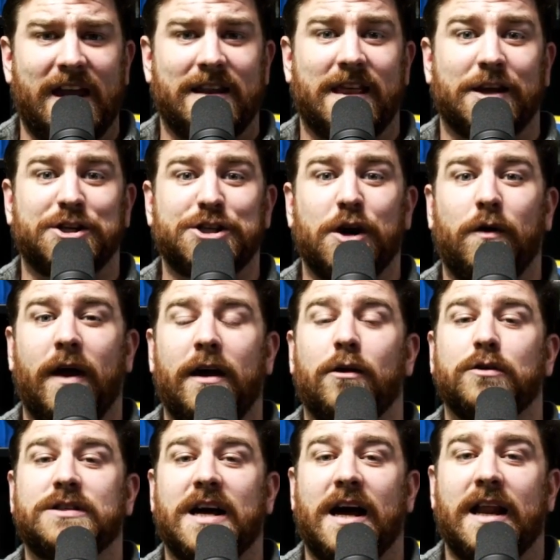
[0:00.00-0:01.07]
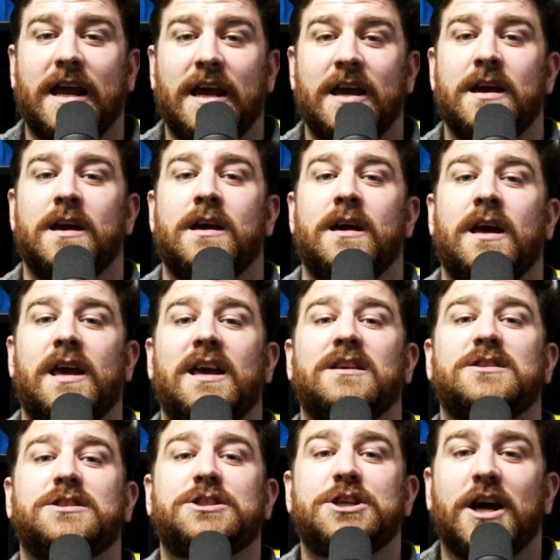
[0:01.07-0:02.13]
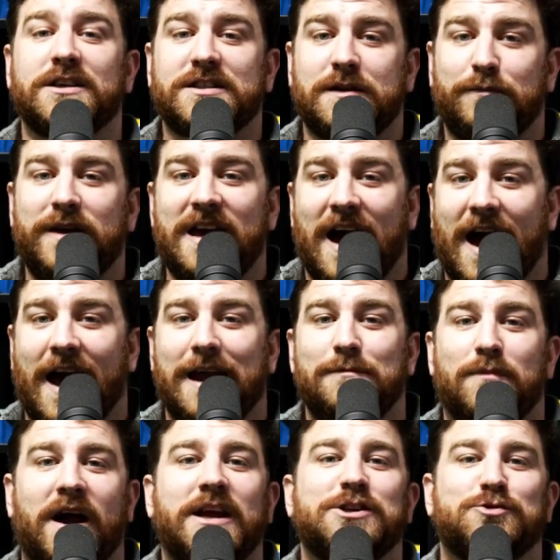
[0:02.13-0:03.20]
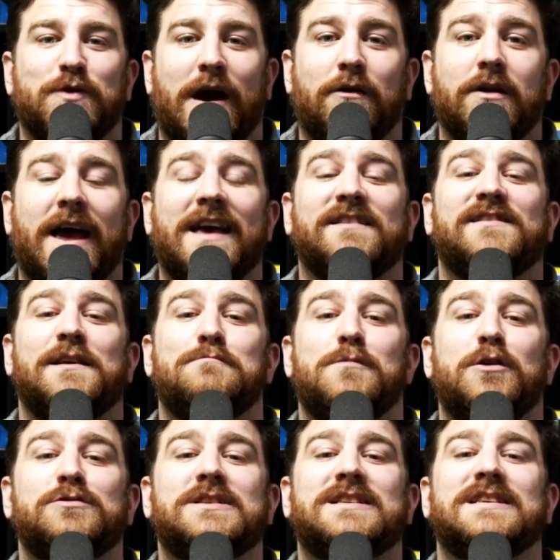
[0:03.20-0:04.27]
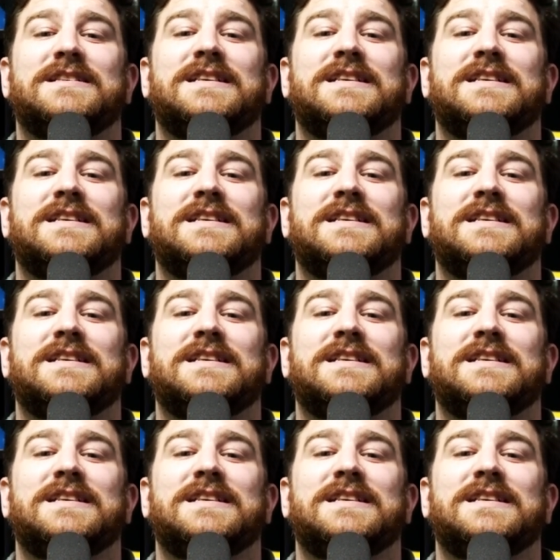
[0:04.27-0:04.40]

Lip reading: that Shohei Ohtani is just behind Mike Trout as the most